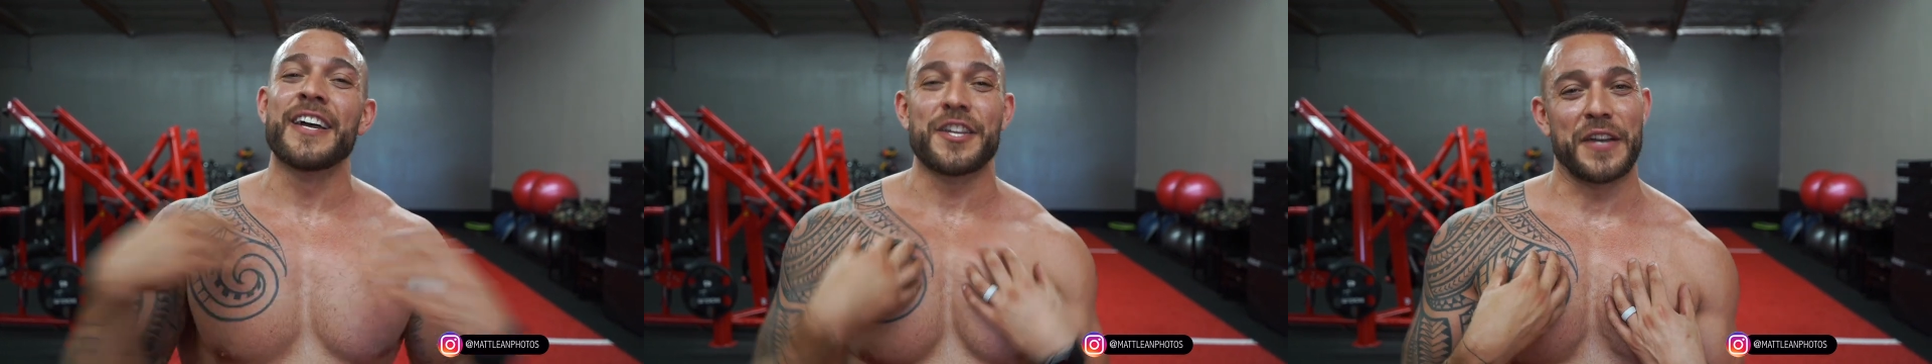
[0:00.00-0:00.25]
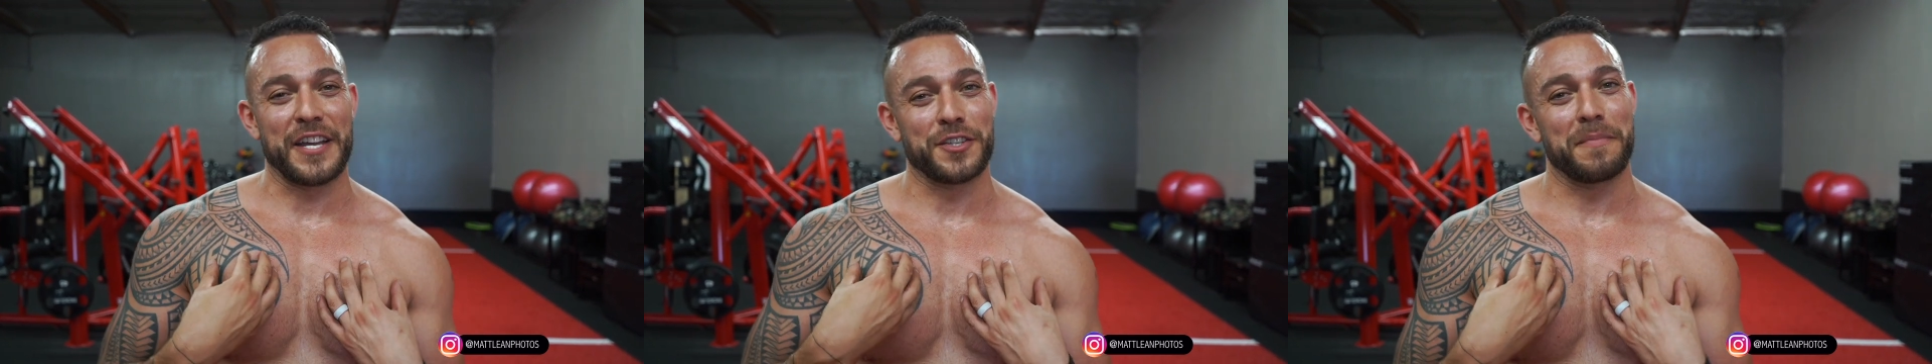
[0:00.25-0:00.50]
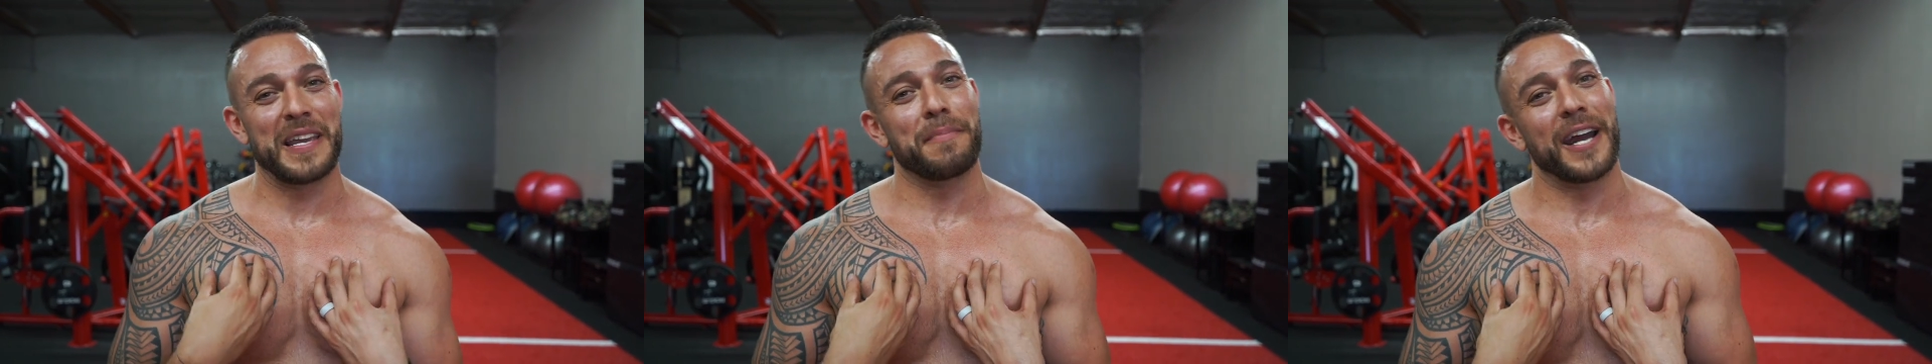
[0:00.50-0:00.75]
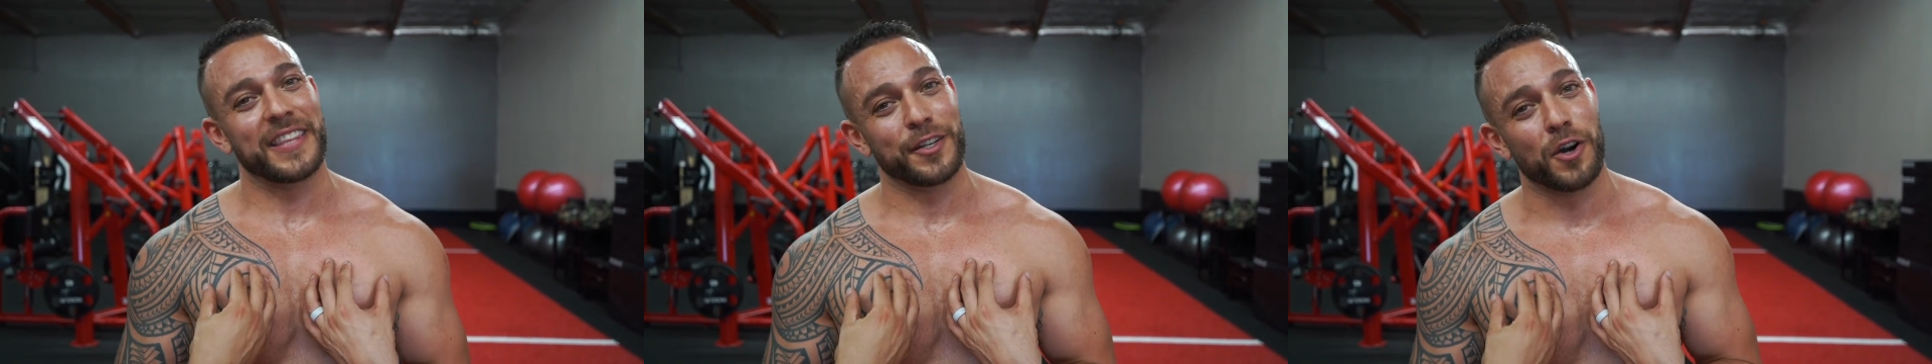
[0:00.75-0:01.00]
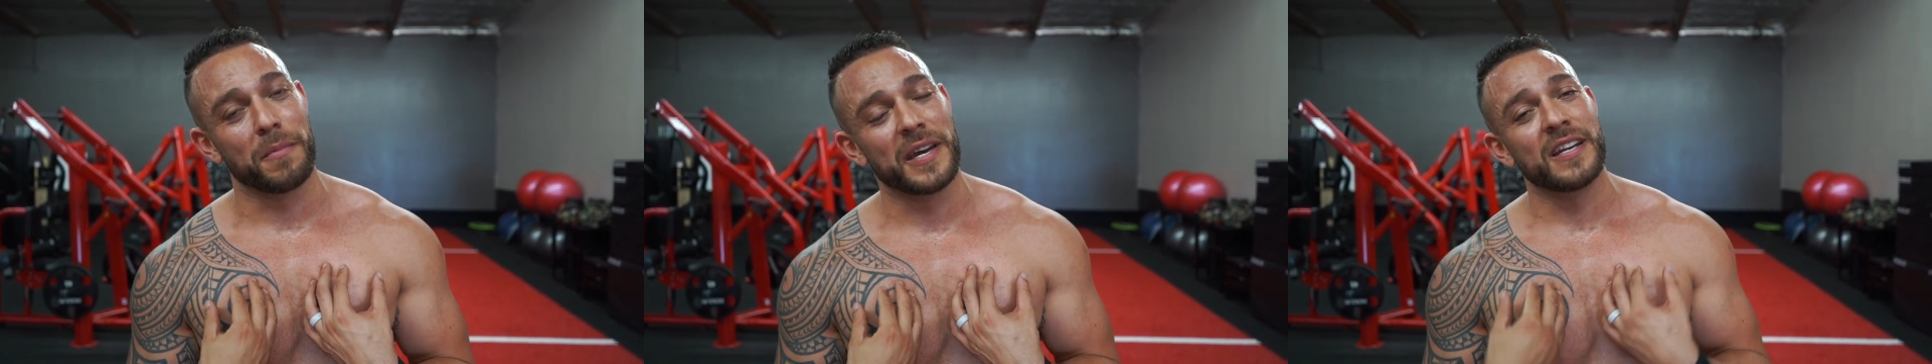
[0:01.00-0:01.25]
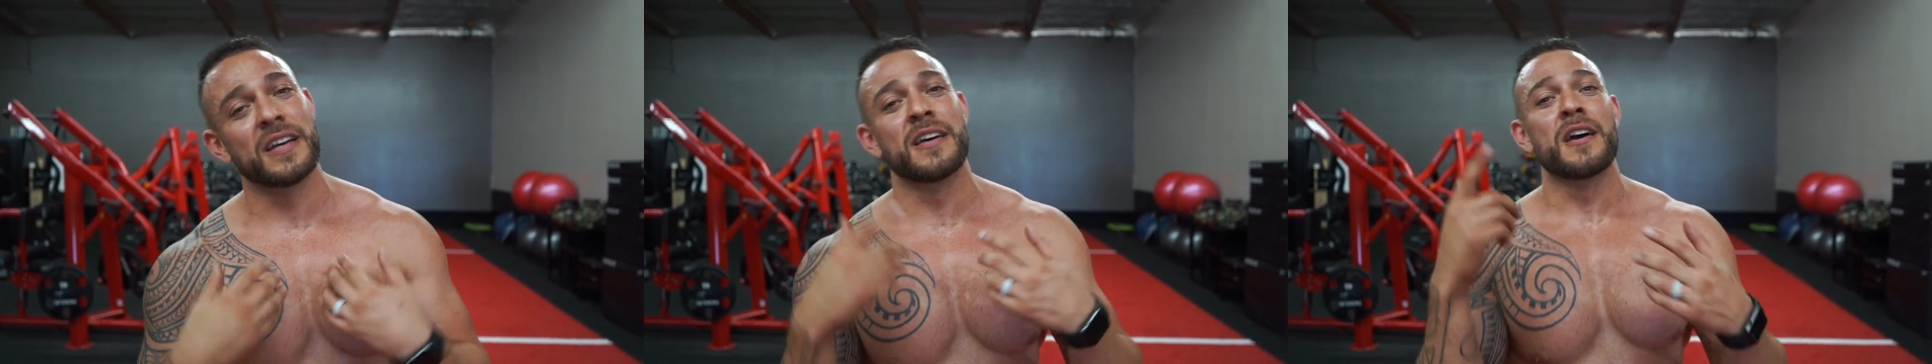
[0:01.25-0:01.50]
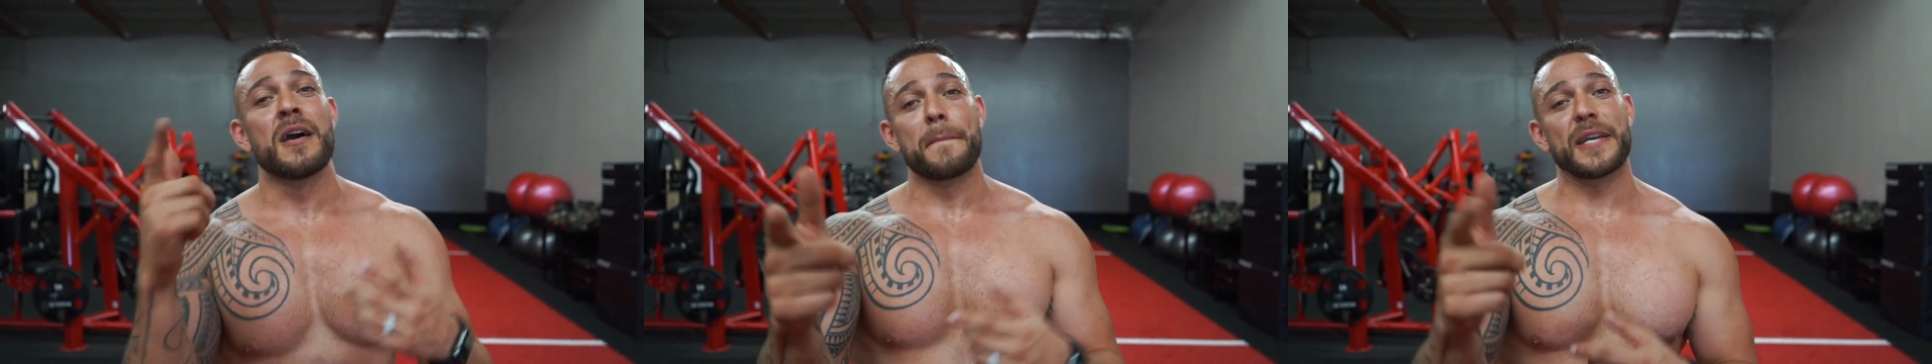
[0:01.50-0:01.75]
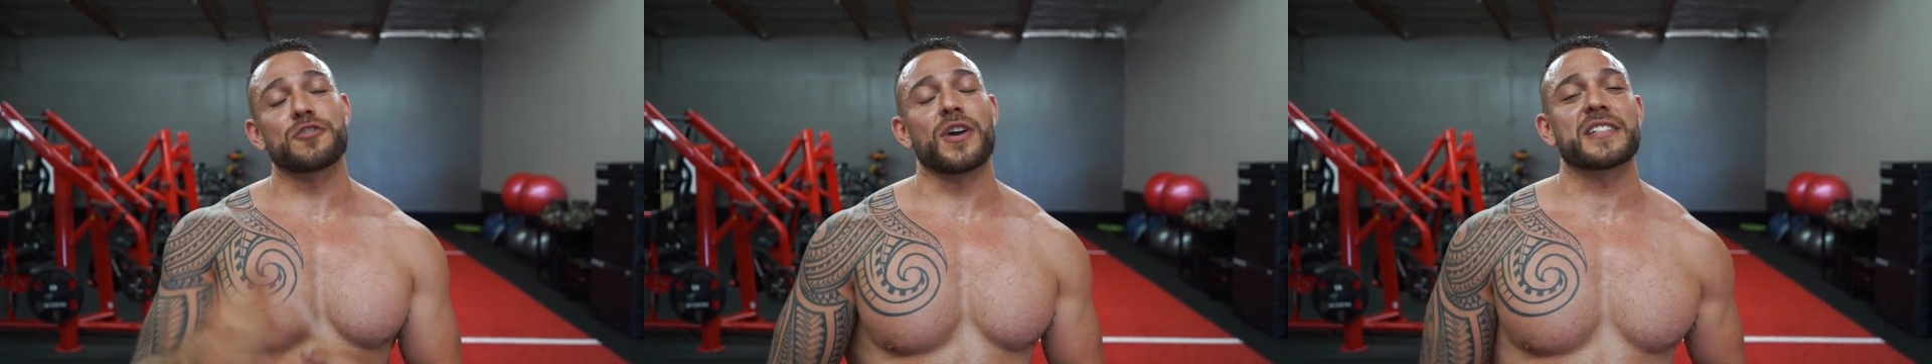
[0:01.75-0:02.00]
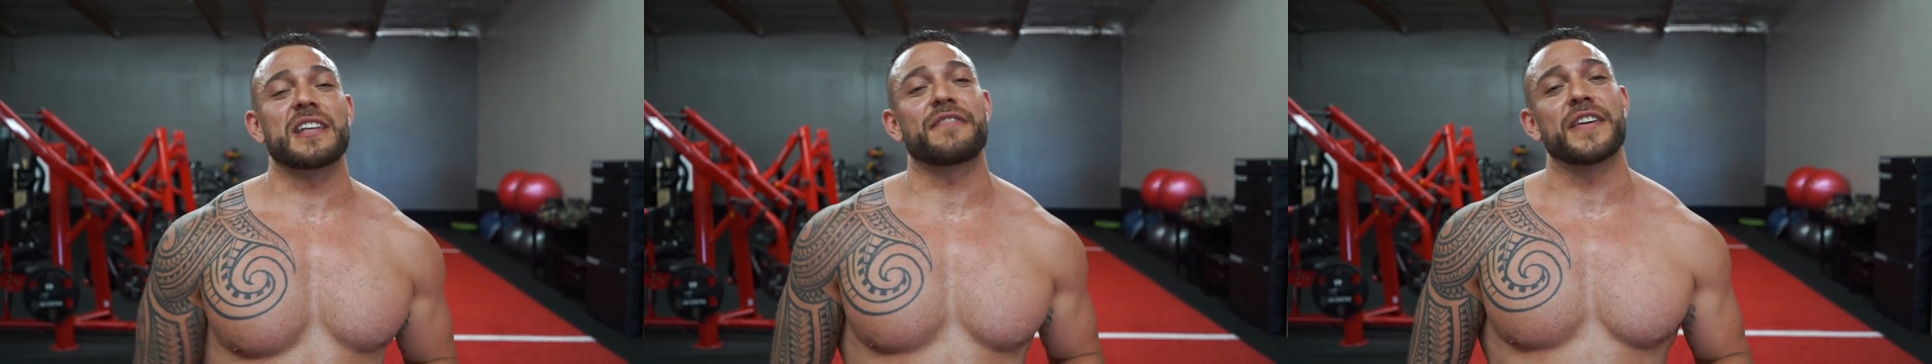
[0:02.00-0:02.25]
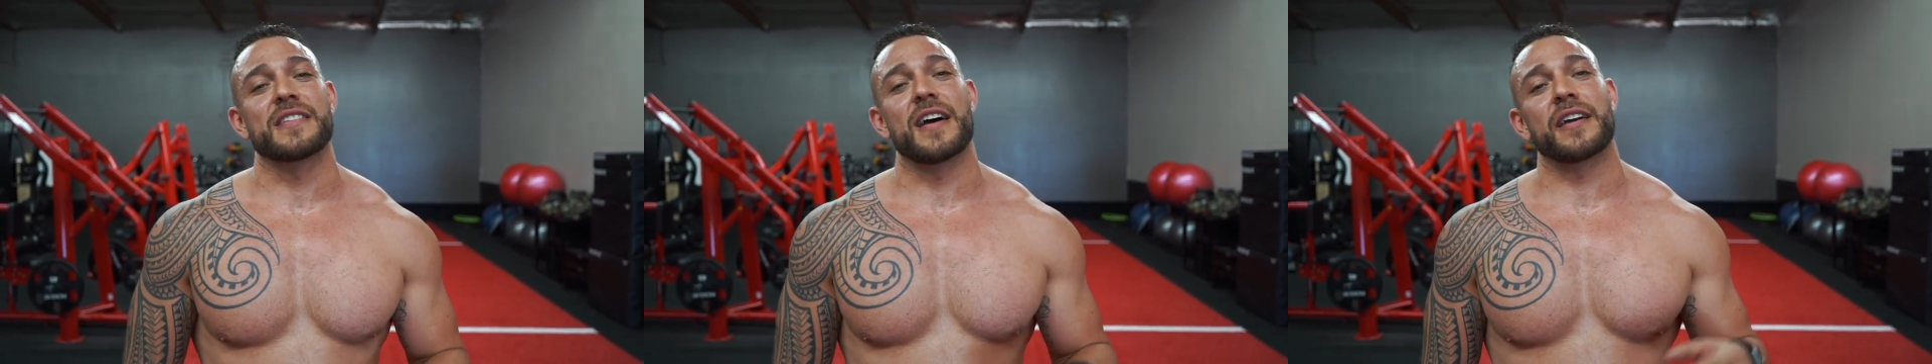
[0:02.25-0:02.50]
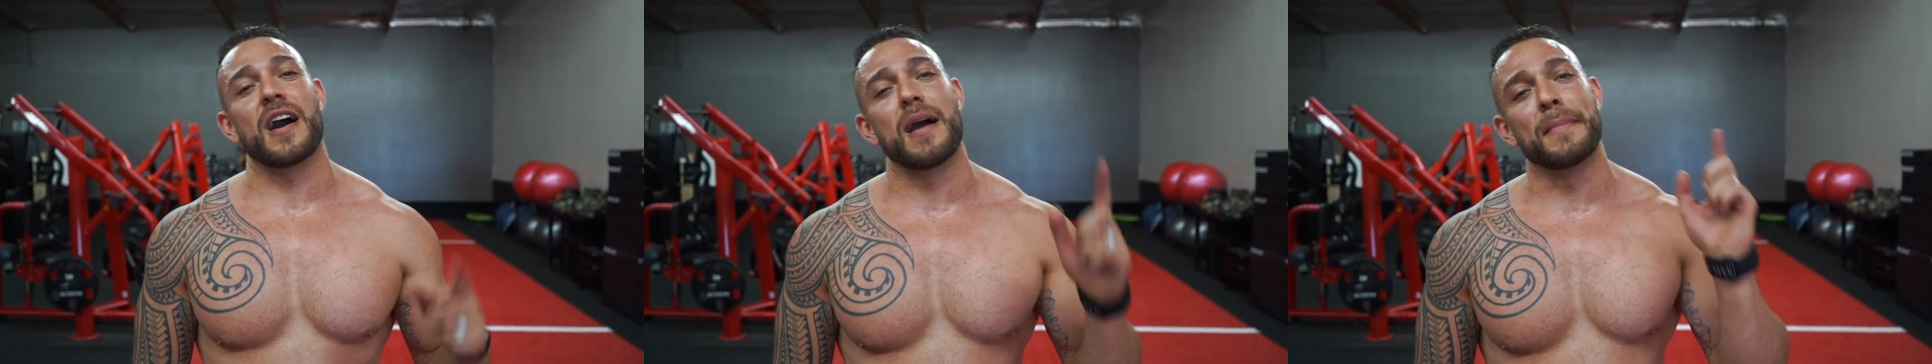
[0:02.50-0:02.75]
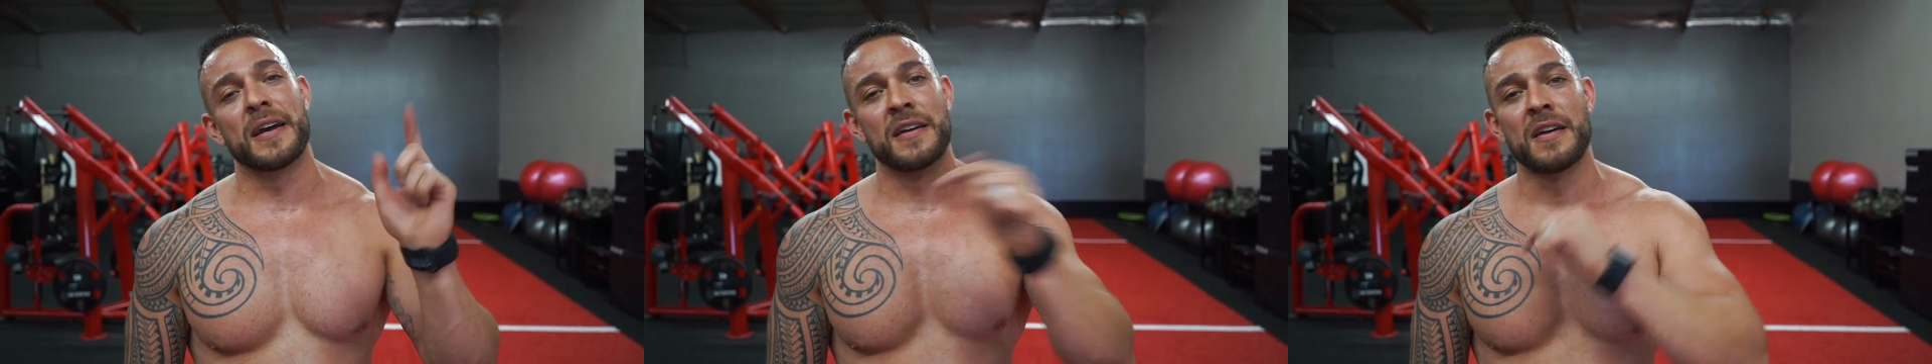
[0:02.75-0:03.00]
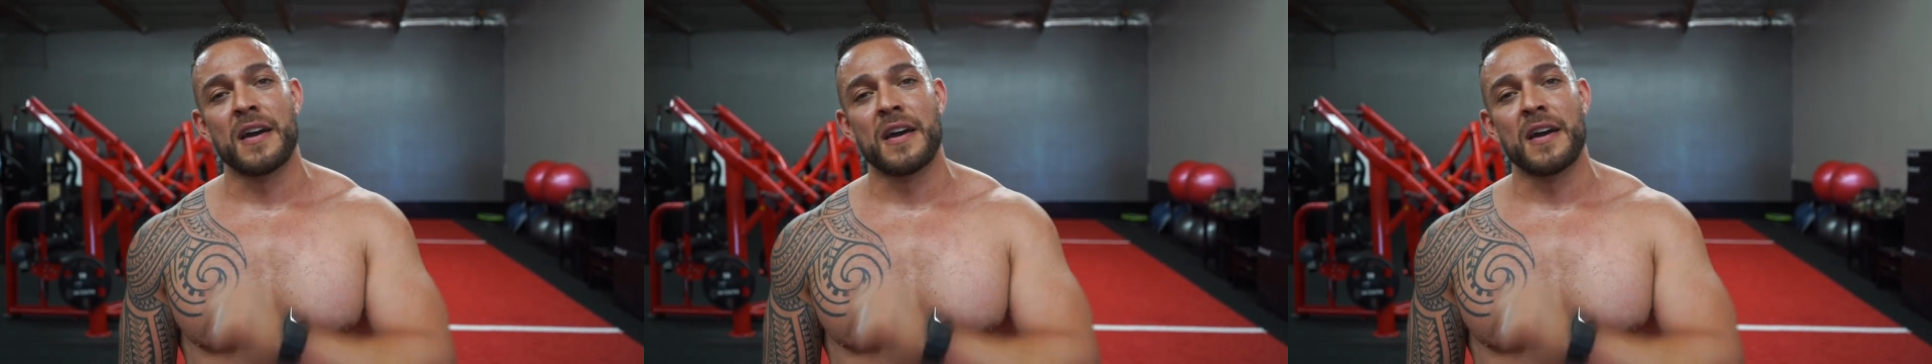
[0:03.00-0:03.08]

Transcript: You guys know me, Bradley Goldman, BeStrongStayFit.com,